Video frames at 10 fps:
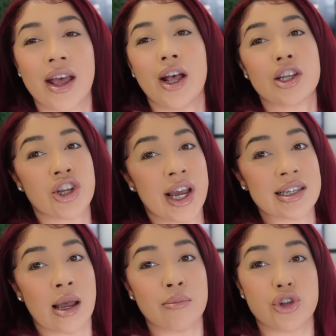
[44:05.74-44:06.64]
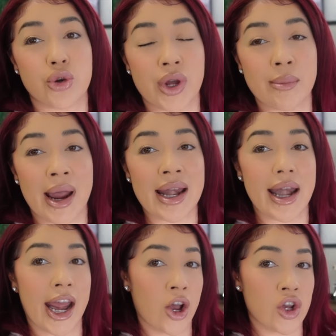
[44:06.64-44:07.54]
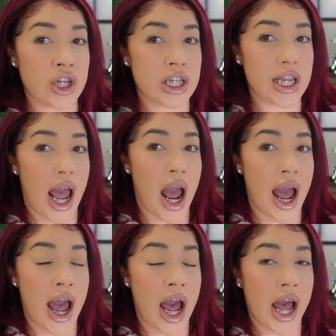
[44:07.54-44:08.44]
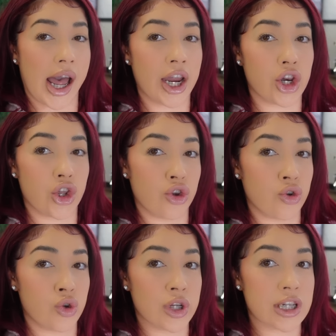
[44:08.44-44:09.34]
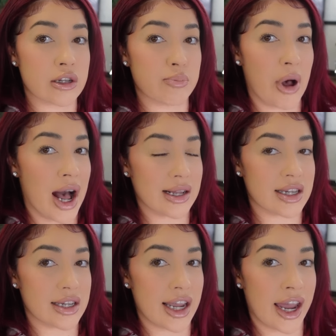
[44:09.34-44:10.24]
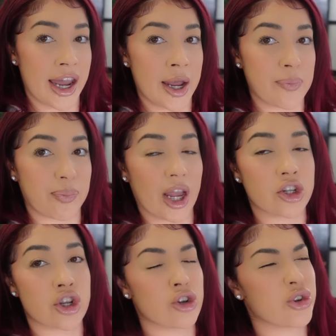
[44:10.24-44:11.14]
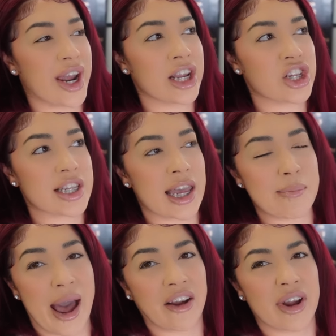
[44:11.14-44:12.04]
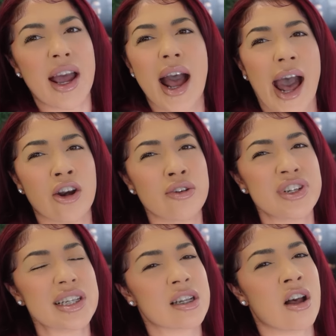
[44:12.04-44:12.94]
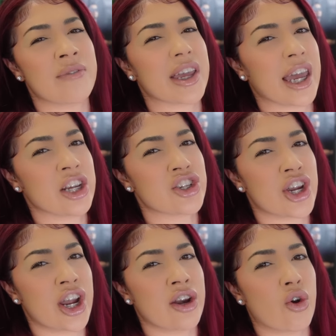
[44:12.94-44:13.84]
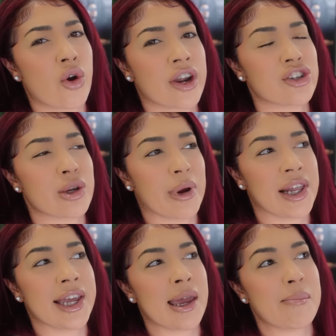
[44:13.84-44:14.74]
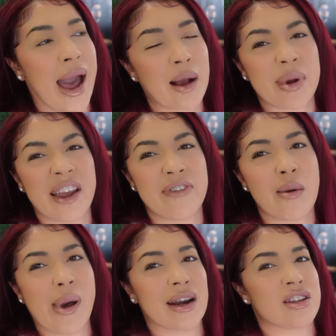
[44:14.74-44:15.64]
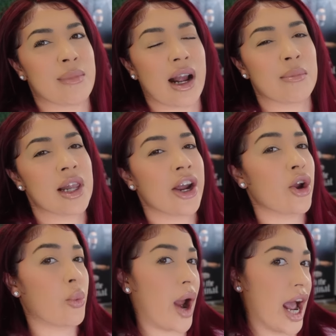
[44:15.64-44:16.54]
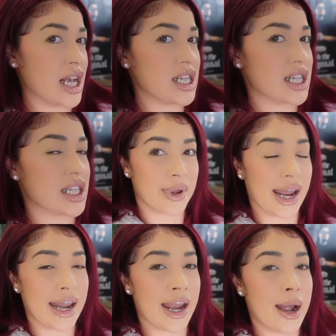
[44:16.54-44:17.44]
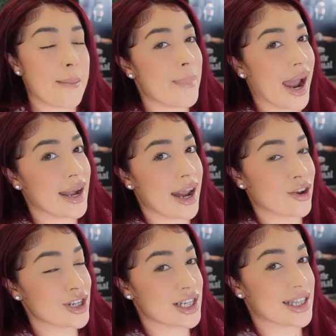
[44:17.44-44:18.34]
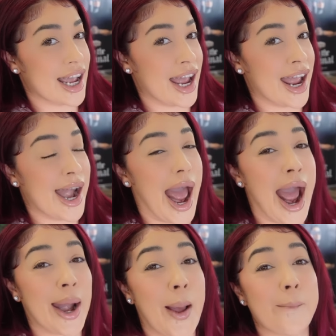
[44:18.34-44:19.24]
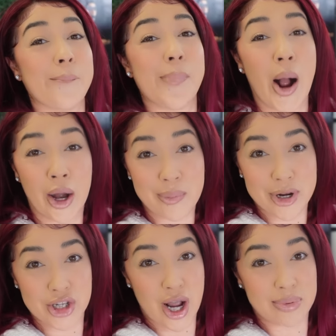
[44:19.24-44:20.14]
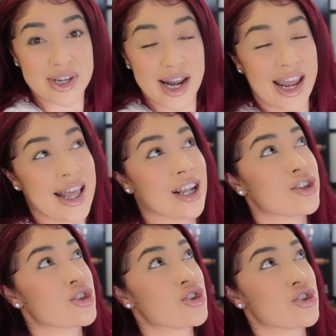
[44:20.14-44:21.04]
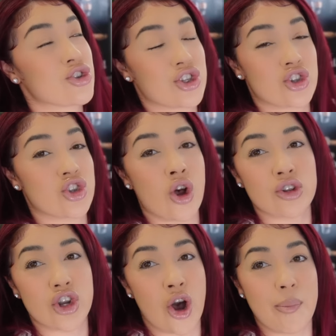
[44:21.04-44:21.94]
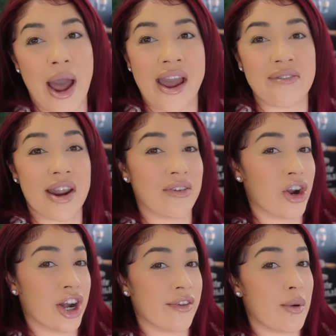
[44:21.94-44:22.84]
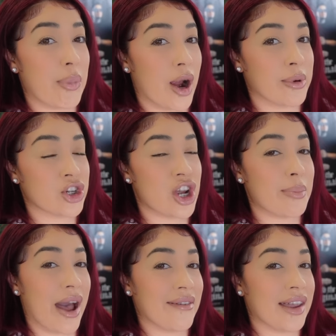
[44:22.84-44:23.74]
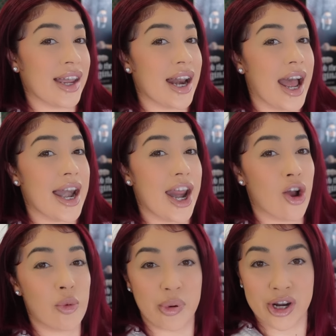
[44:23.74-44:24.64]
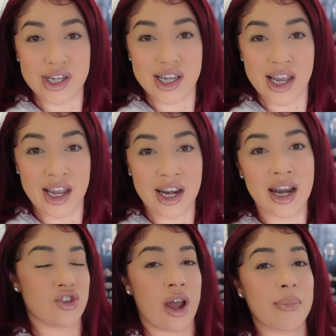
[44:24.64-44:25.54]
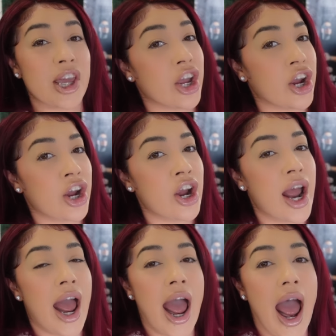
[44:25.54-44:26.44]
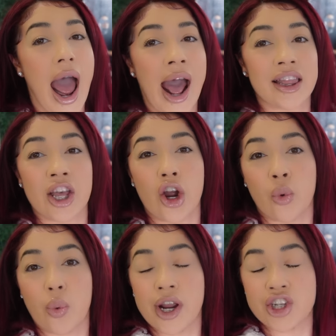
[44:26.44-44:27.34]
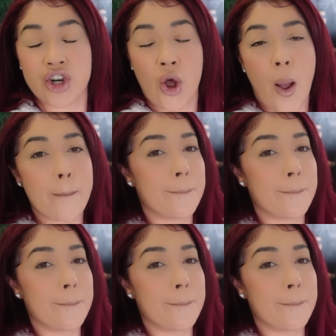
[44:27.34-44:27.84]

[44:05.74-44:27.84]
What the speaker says: So you guys, I'm doing my nails at a new spot today. So Drea just came back. I don't know if she's still on vacation or she barely came back, but I felt bad. So I'm like, I'm gonna let her rest. I'm getting my nails done at a barbershop today. That's so dope. I have never heard of a barbershop having a nail person. So I'm here at the original